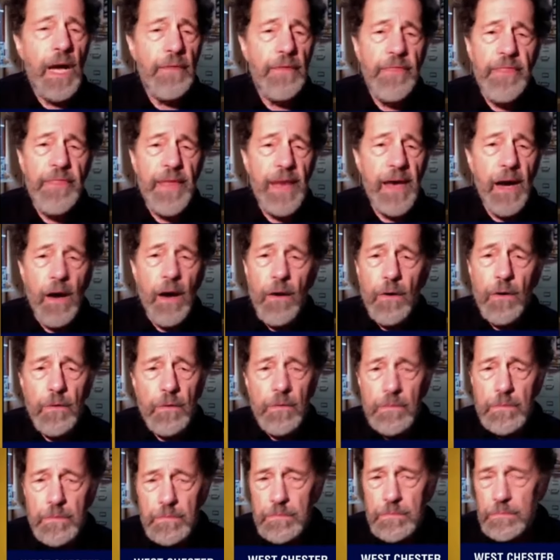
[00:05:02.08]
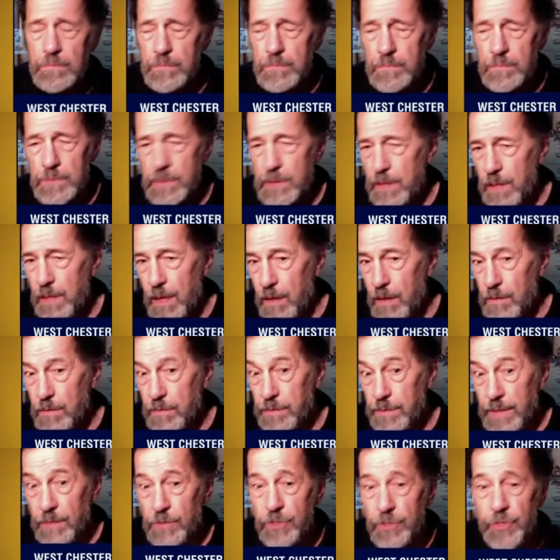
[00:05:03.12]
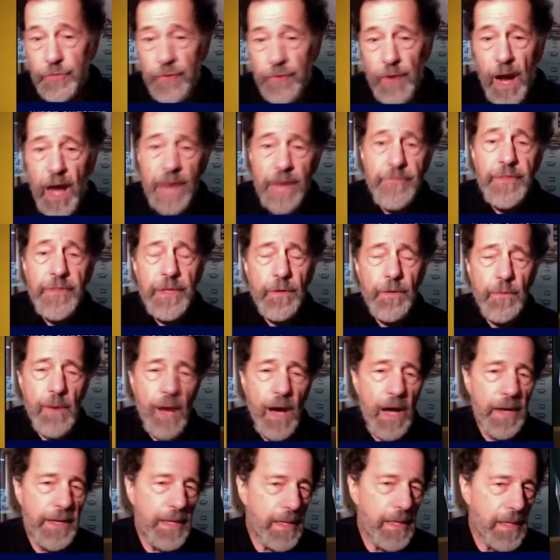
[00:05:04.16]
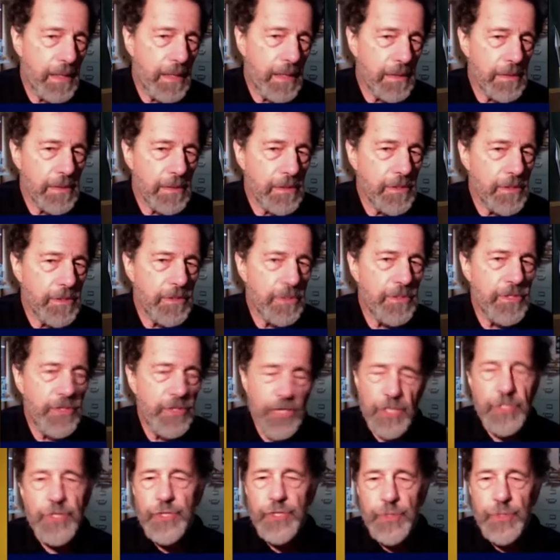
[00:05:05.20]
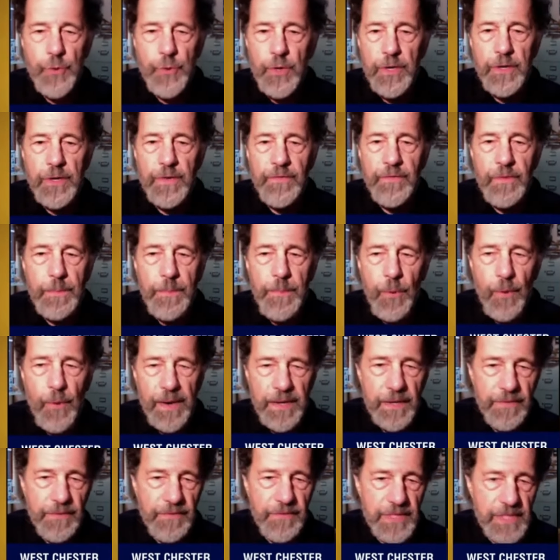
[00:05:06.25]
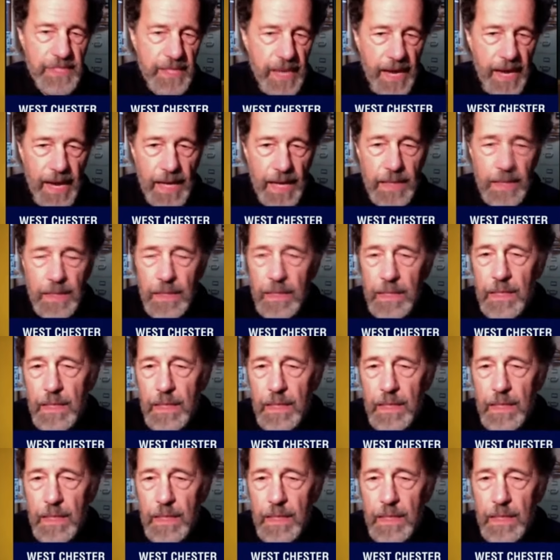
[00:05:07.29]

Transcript: They'll you know, they'll drive the Iranians just short of a point of attack